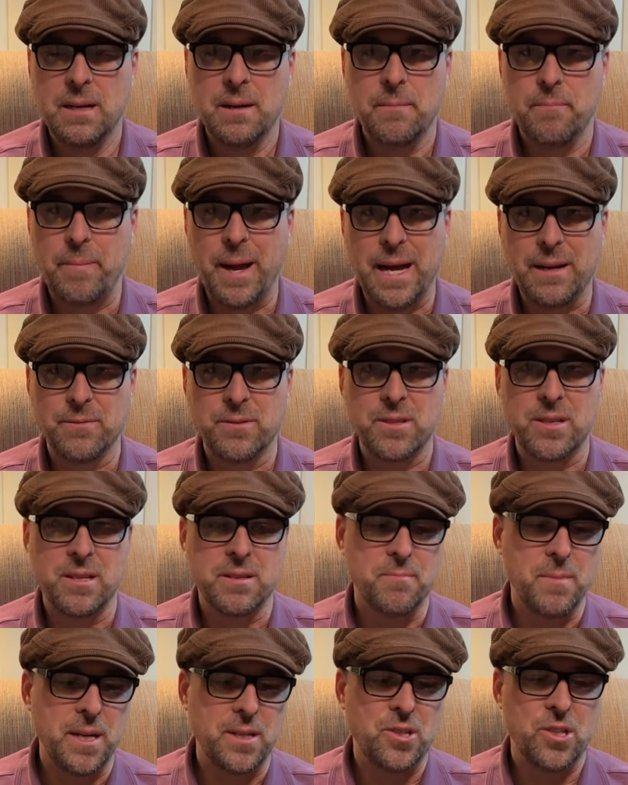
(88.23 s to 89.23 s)
bounce
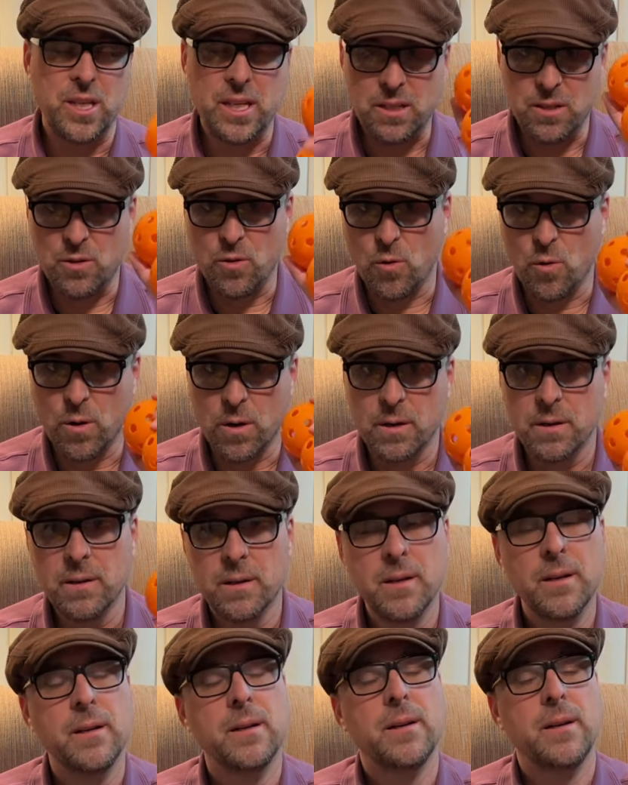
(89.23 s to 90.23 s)
as much indoor.
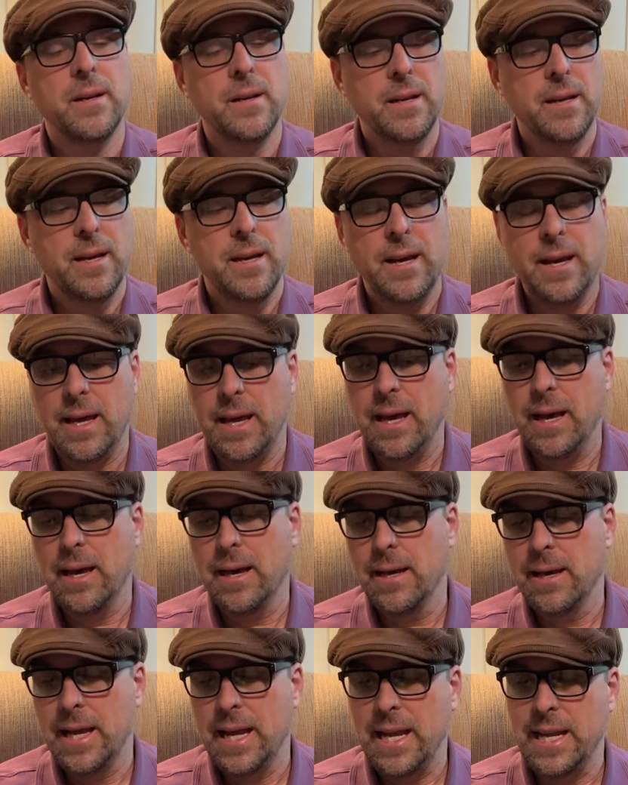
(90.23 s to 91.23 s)

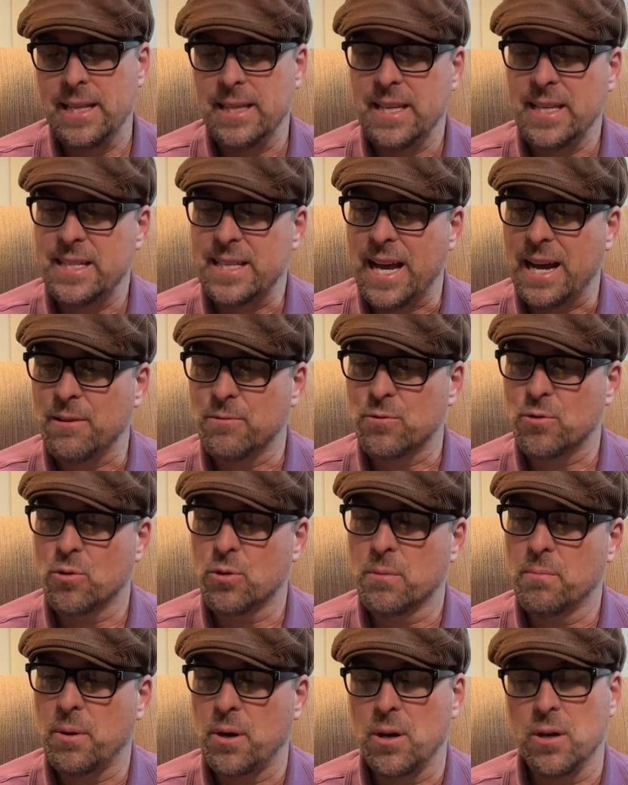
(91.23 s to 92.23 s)
And these
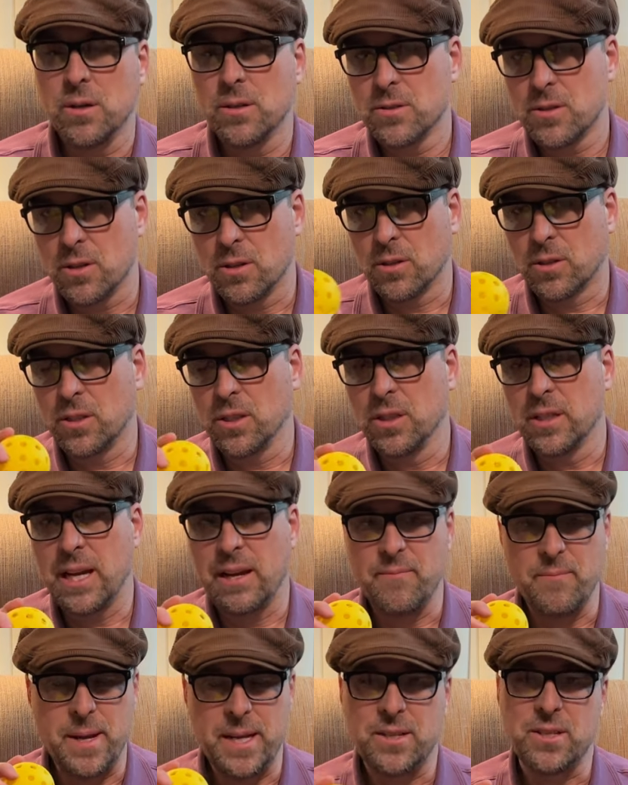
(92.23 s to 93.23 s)
outdoor balls are good.
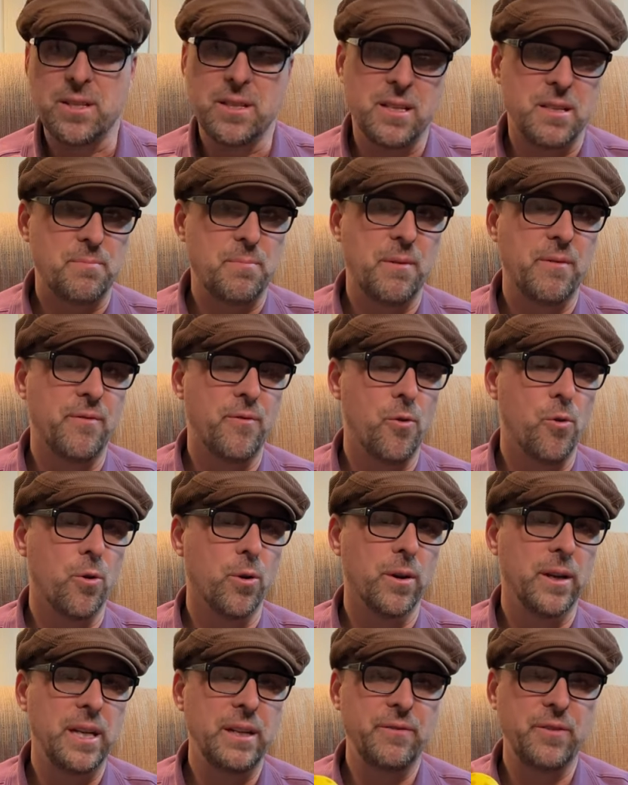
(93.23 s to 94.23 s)
I've mentioned this
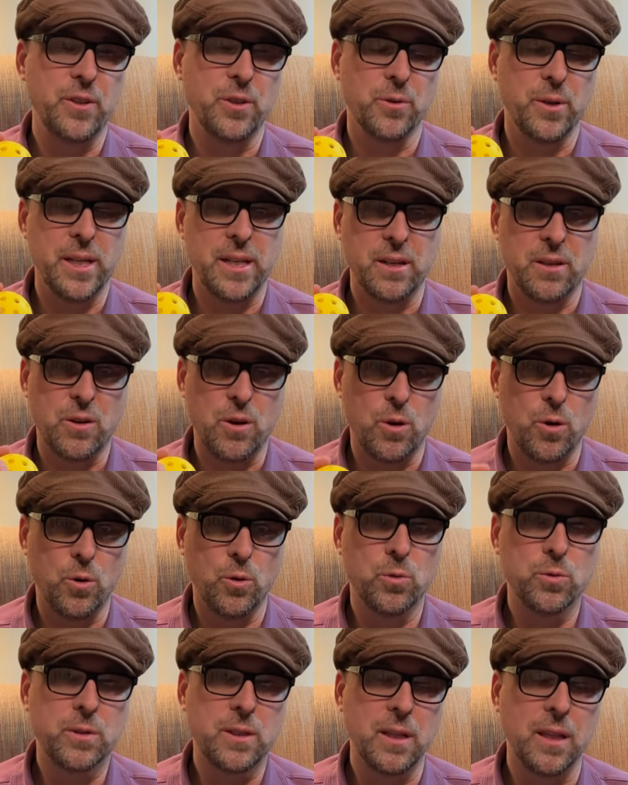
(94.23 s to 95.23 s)
before. If you're in a
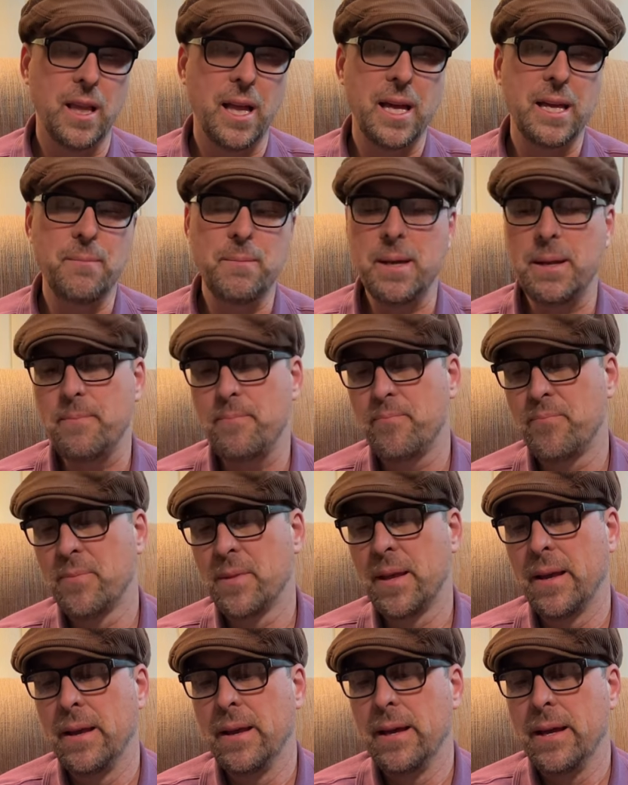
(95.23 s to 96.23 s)
cold climate
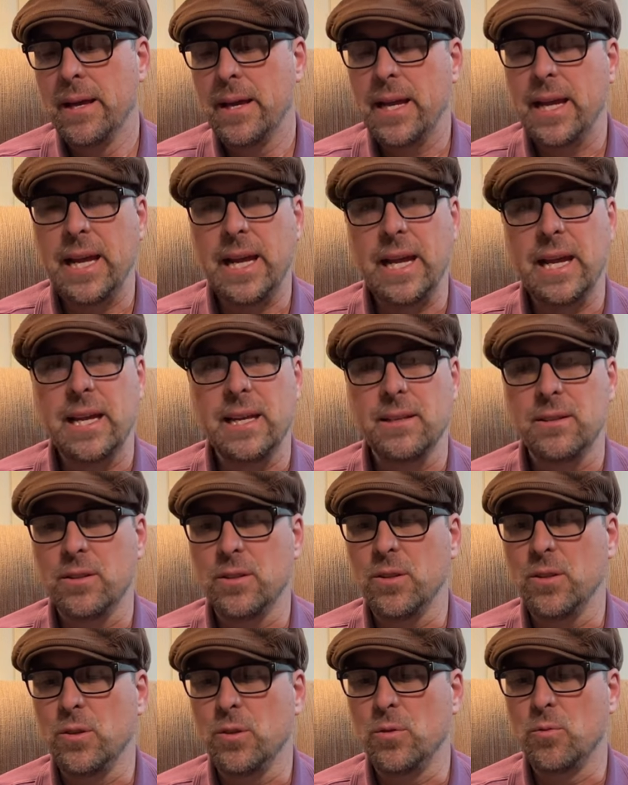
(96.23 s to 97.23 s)
and
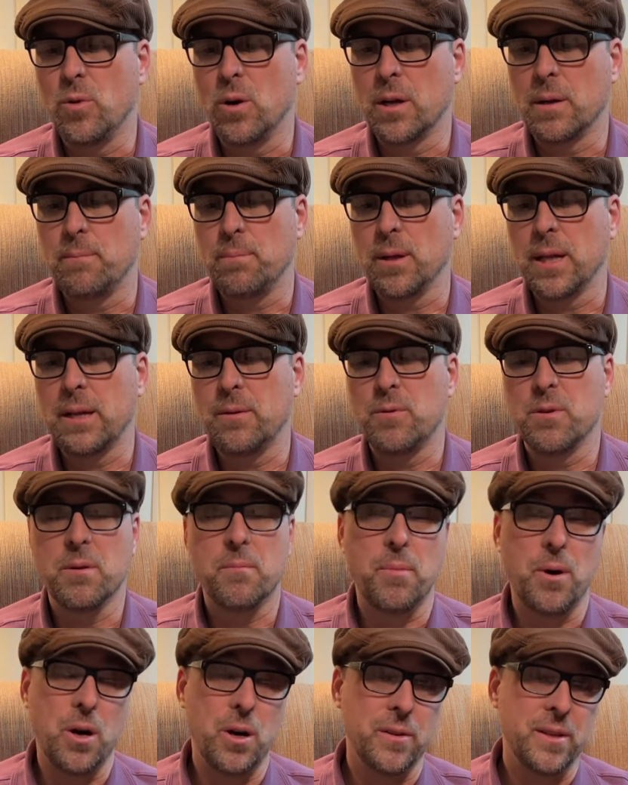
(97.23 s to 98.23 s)
you want to play with a
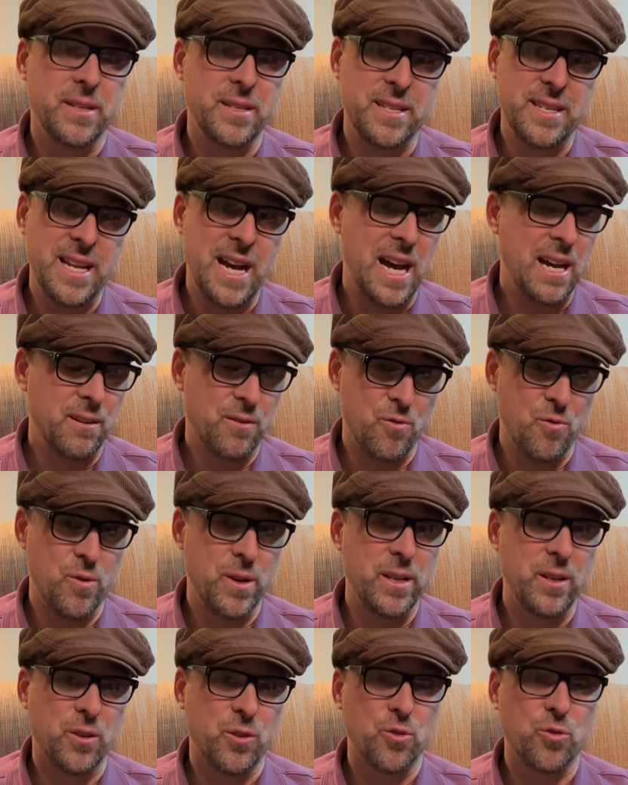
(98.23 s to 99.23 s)
ball that's not
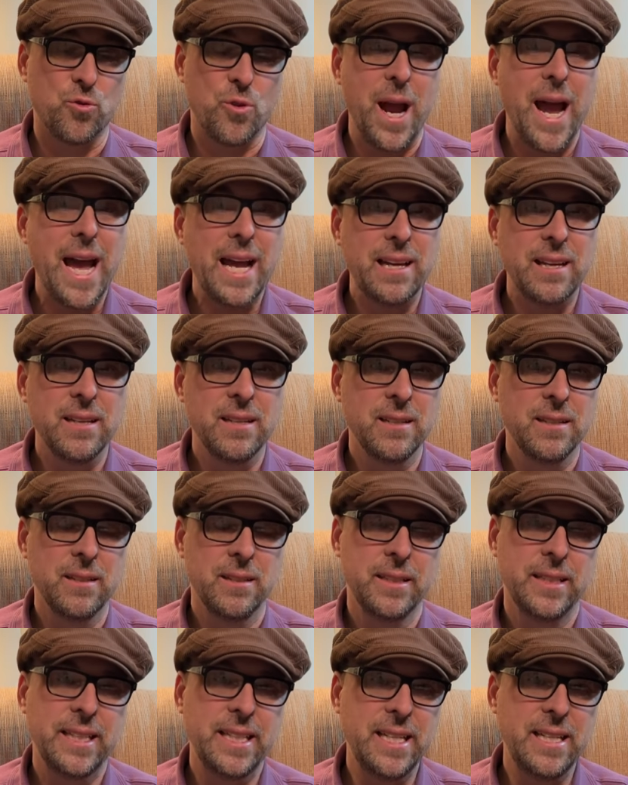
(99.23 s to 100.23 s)
going to crack
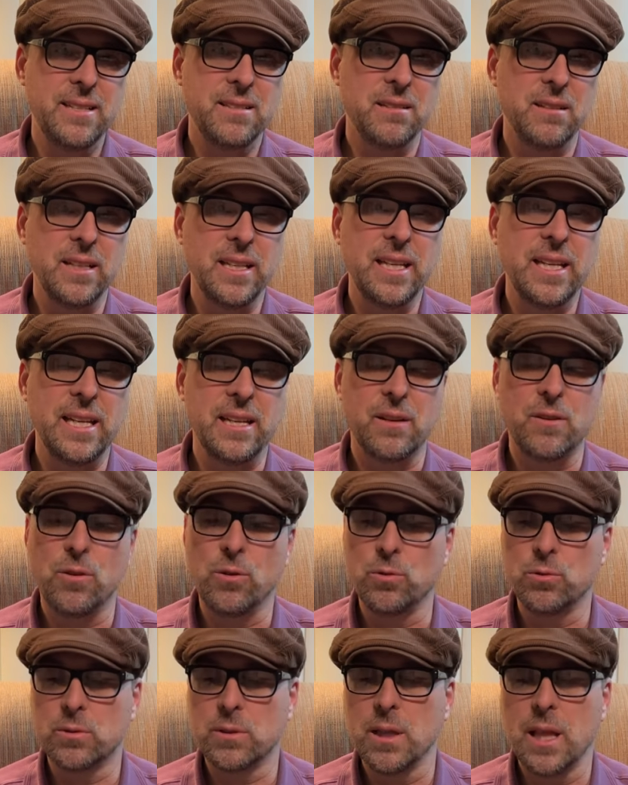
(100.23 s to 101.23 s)
easily in
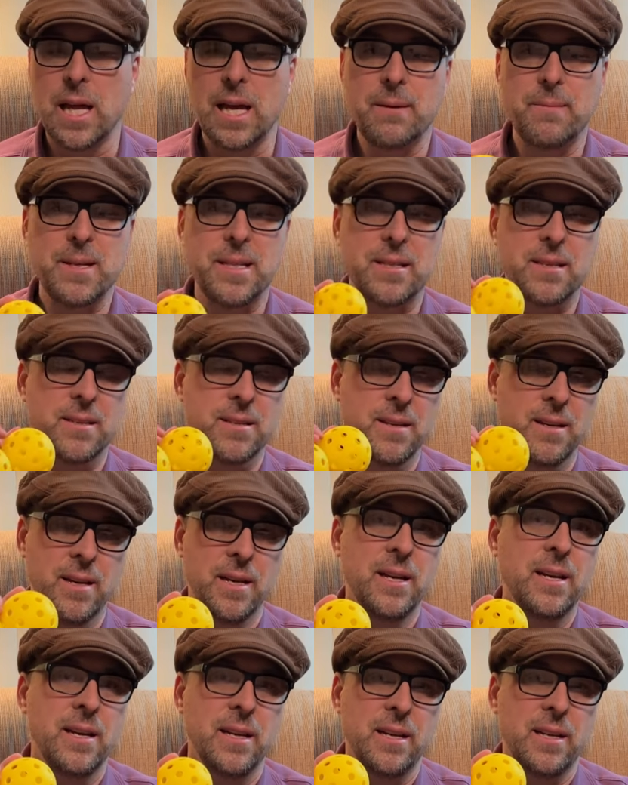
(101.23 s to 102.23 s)
cold climates,
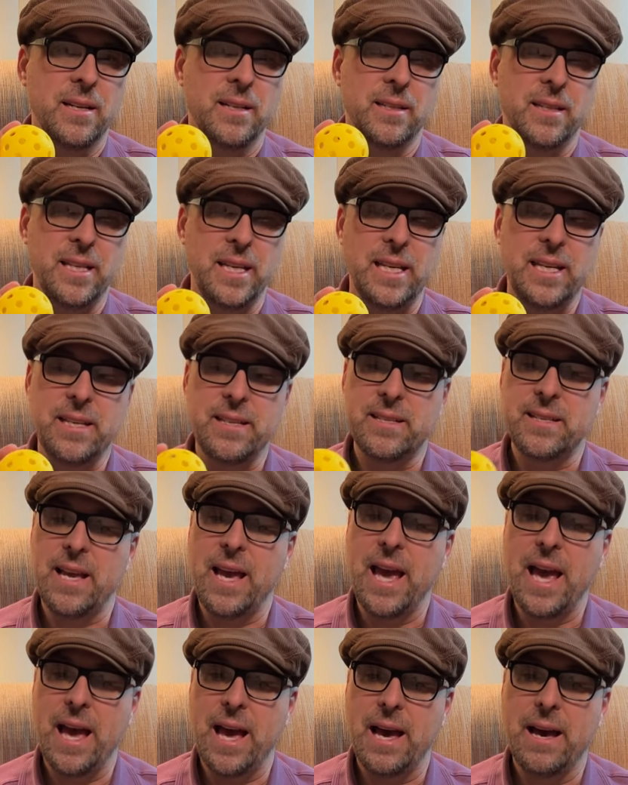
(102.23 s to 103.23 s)
these
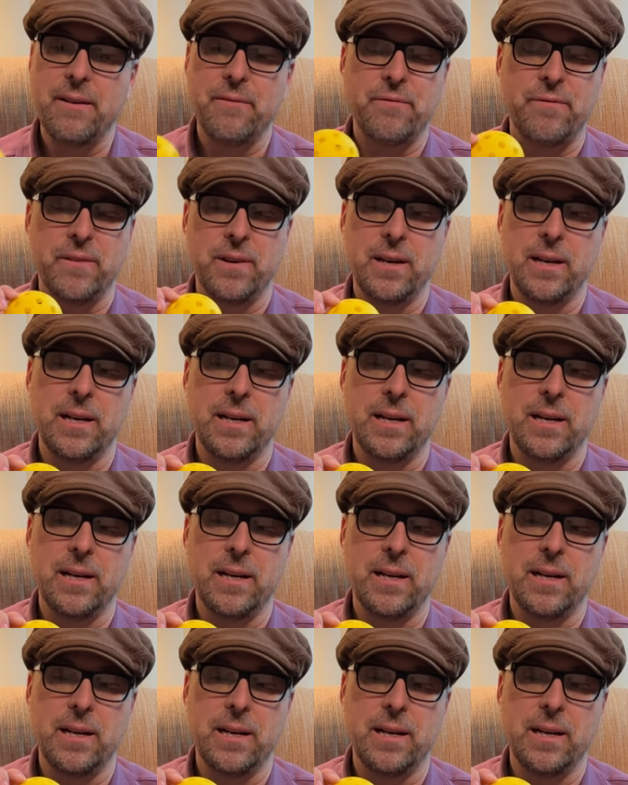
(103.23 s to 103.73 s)
have